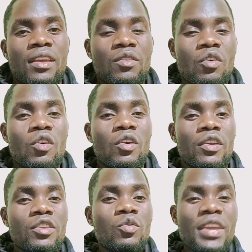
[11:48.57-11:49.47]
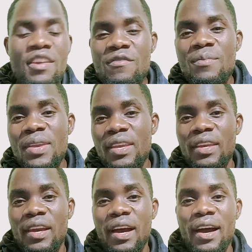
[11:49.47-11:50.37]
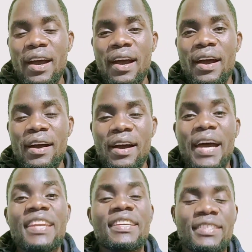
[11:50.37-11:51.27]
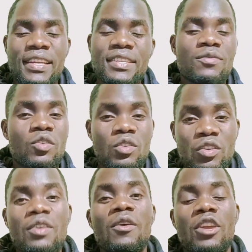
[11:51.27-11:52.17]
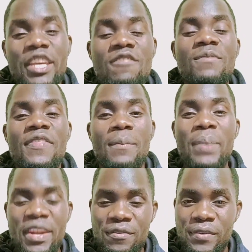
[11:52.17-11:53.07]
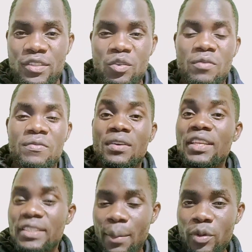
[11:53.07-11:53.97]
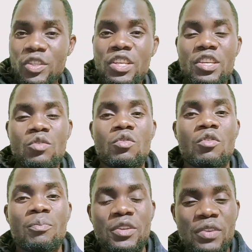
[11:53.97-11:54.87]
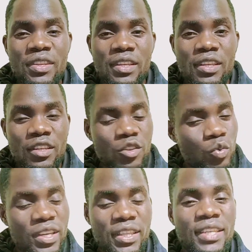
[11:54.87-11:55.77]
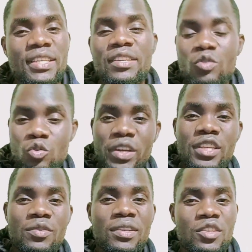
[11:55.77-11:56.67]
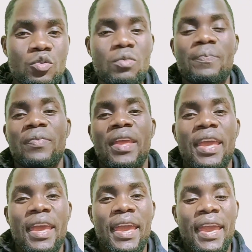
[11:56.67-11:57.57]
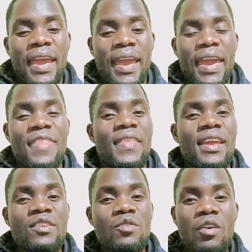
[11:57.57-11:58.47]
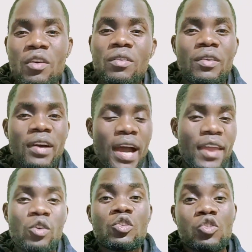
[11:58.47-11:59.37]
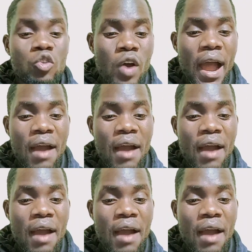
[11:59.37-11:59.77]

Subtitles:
you know, you give me an incentive or give me the benefits of supporting you between 2013 to 2022. And then, you know, I also